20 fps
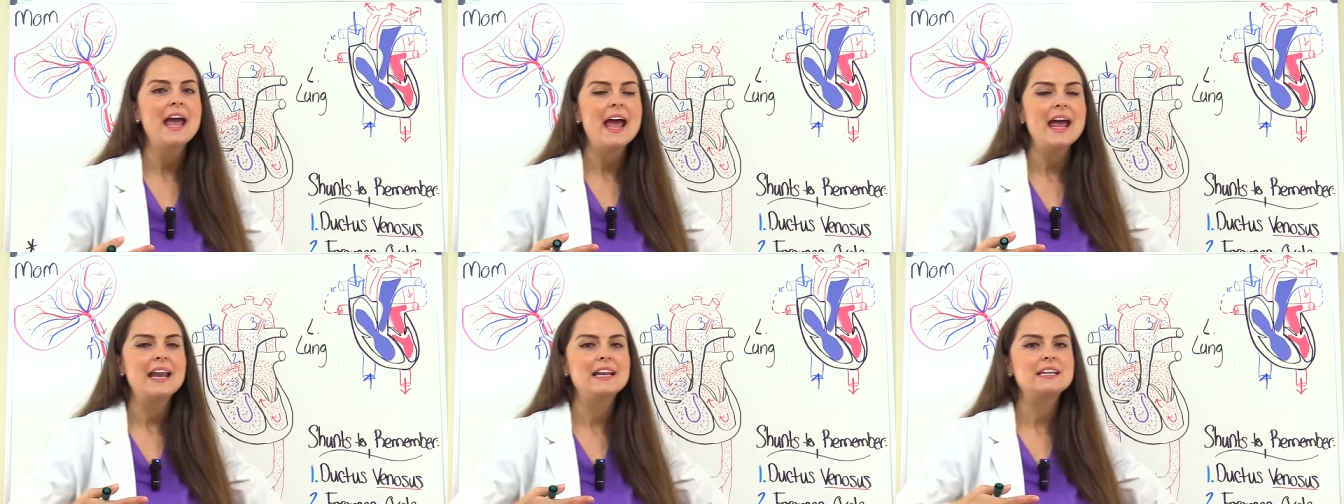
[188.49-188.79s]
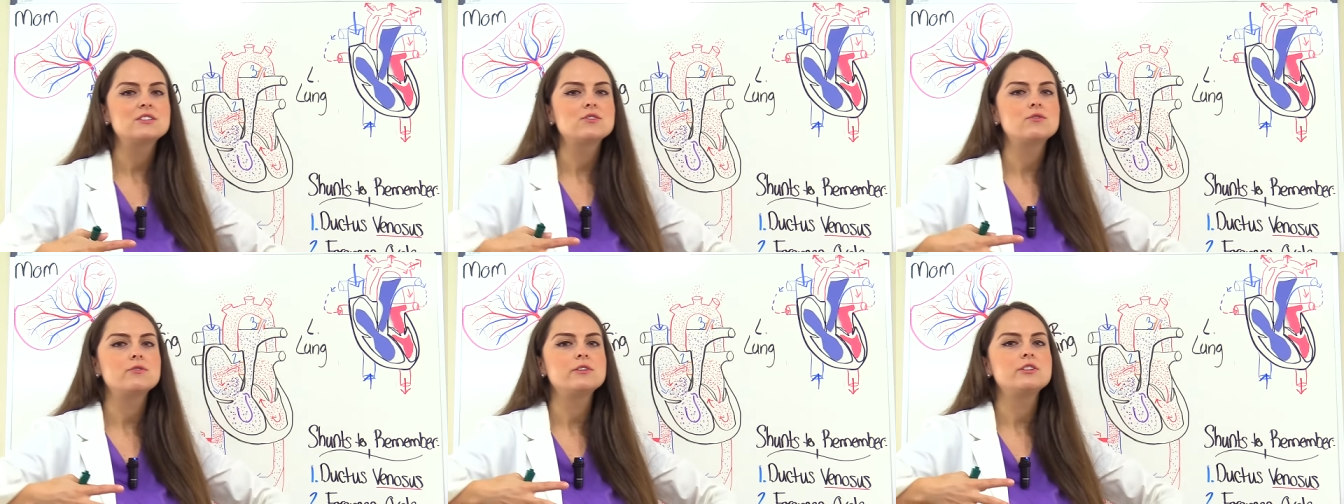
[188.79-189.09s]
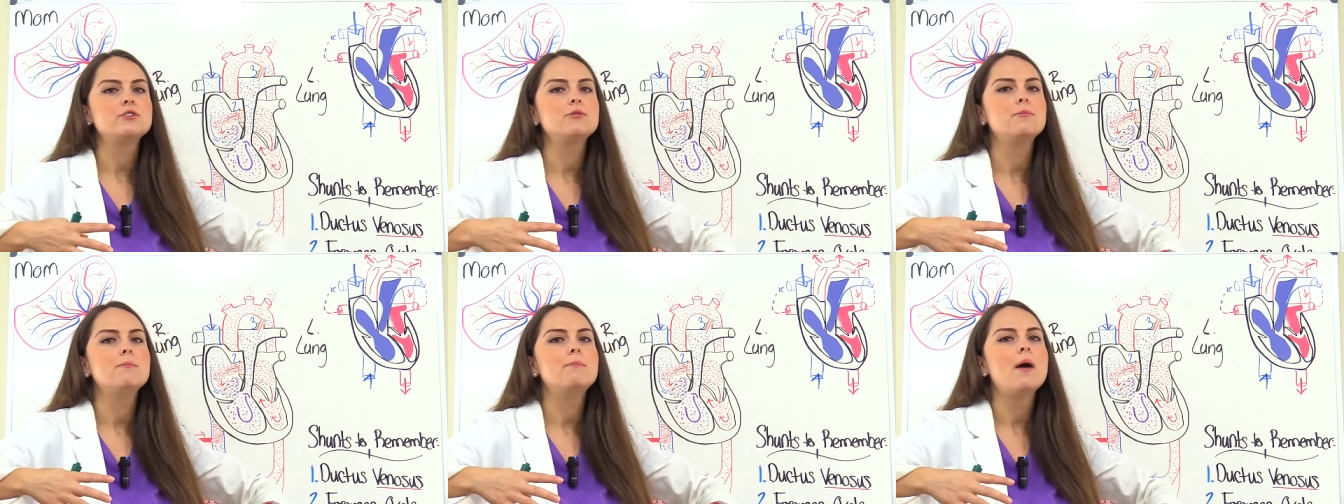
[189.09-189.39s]
and it's going
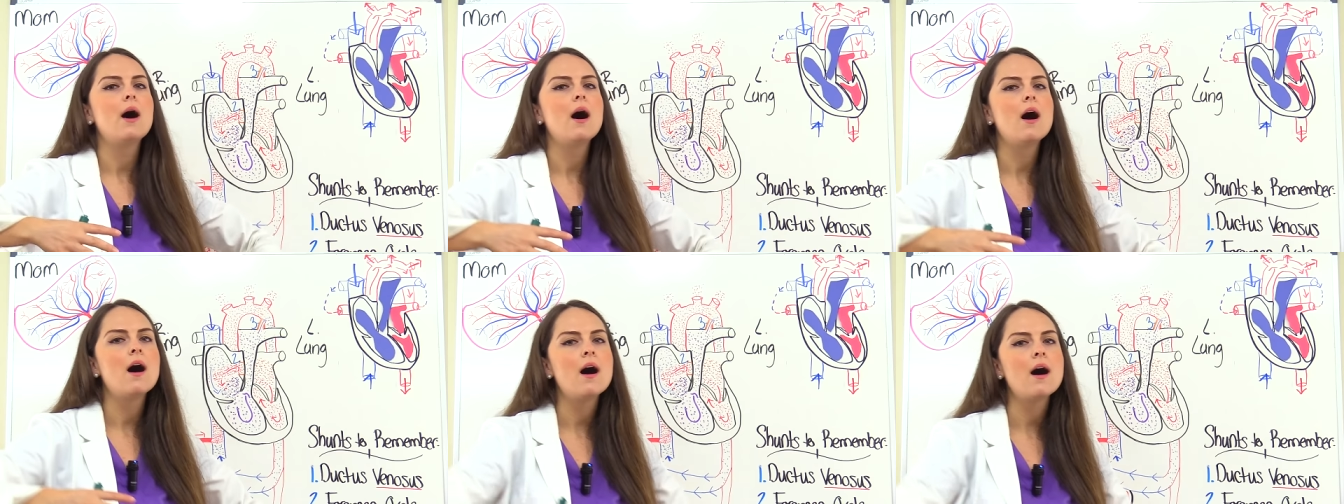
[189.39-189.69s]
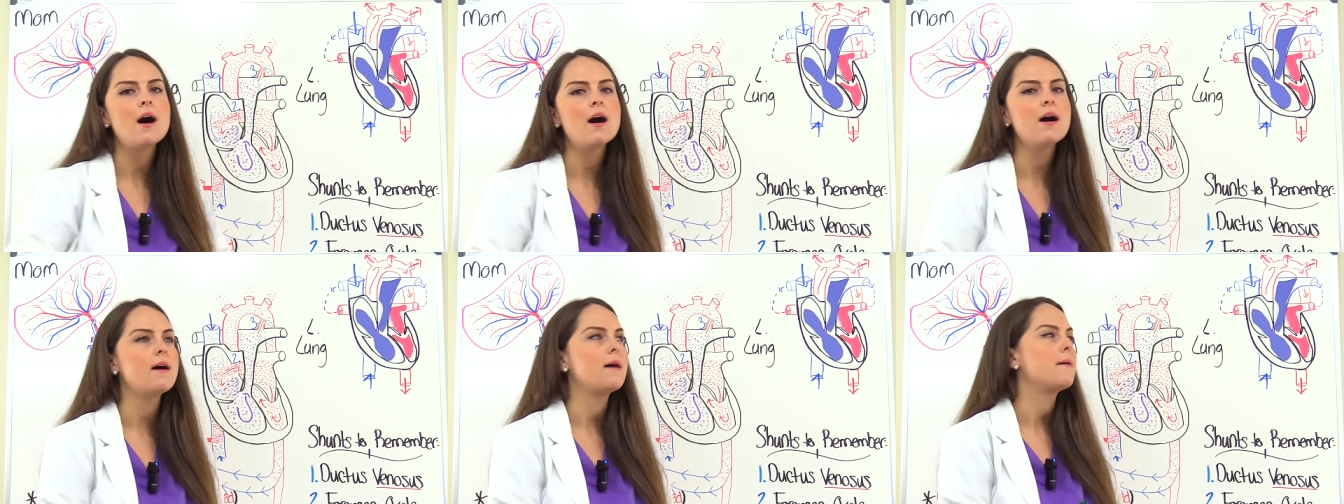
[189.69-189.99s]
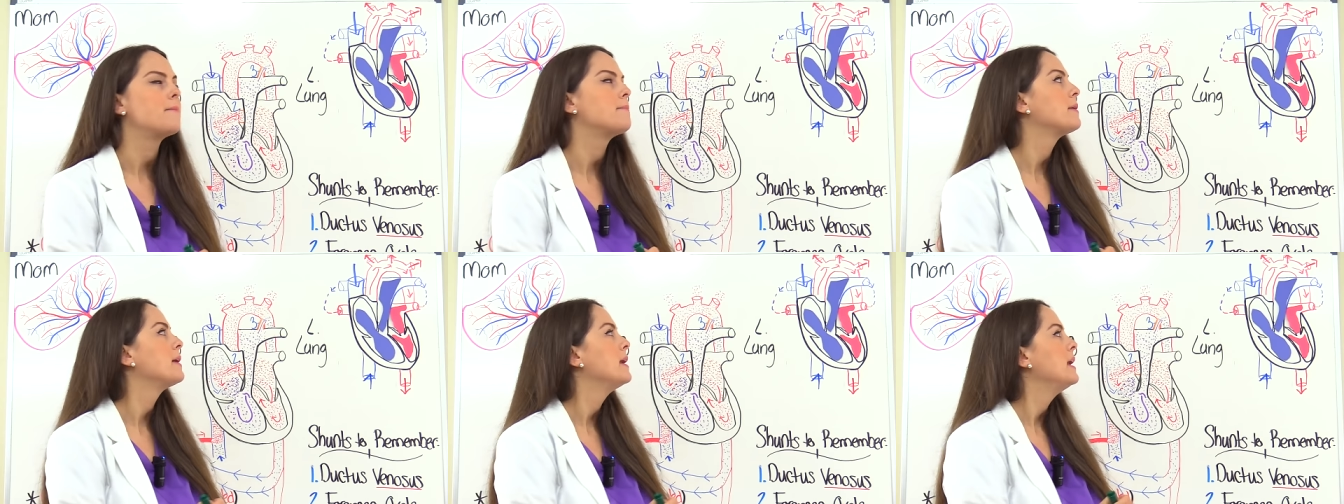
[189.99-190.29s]
to
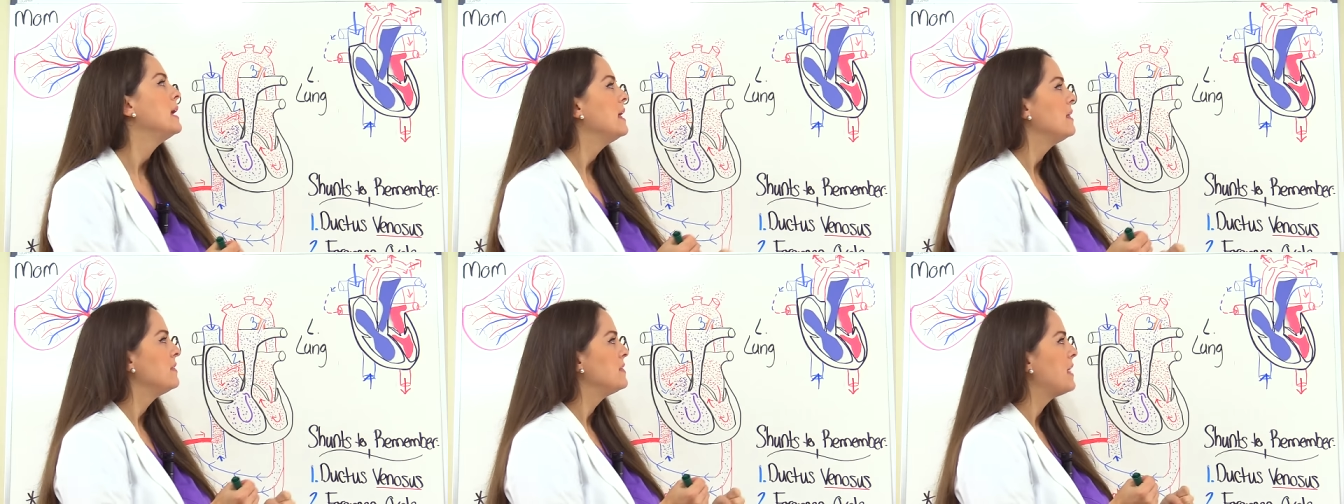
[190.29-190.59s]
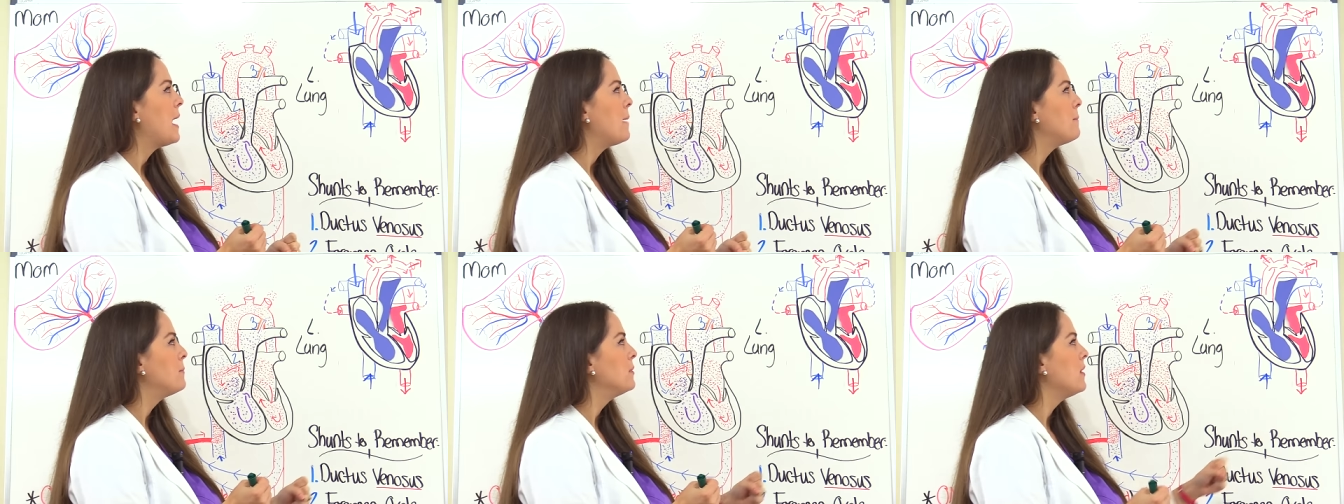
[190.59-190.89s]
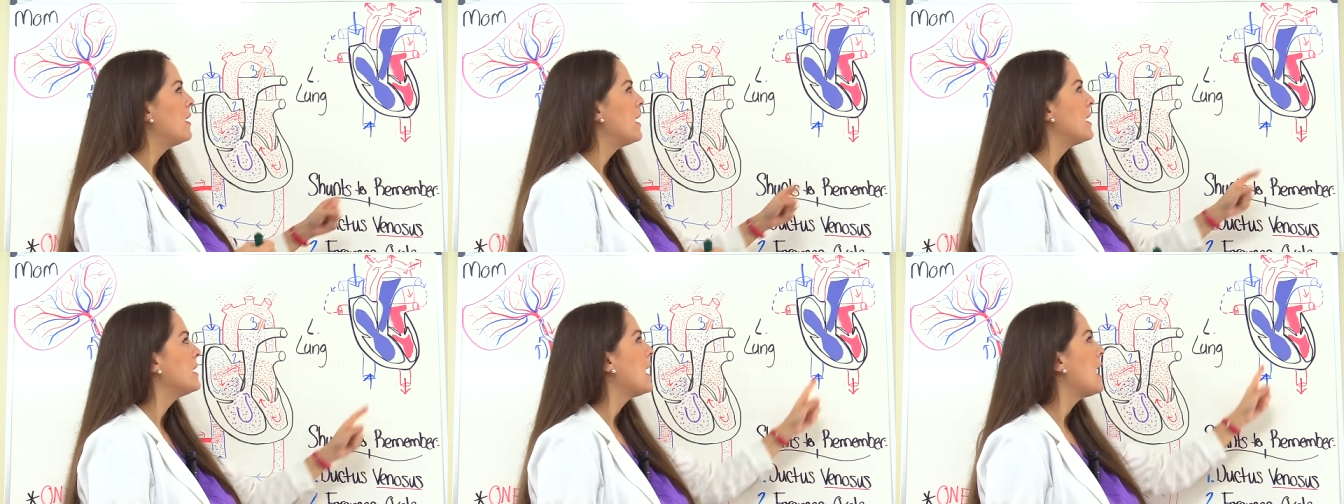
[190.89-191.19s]
pump that
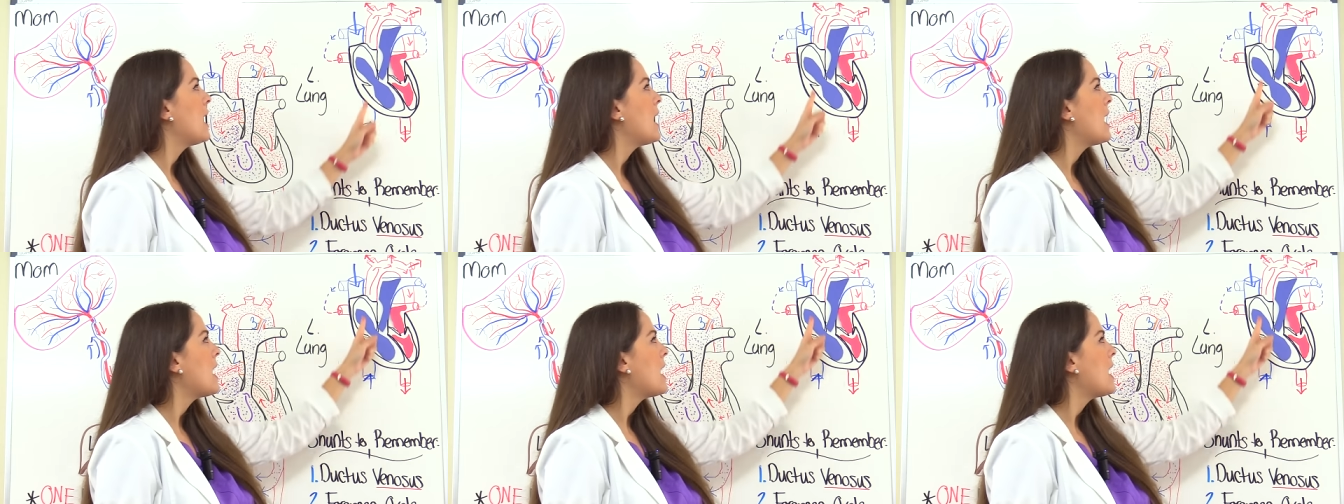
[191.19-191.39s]
blood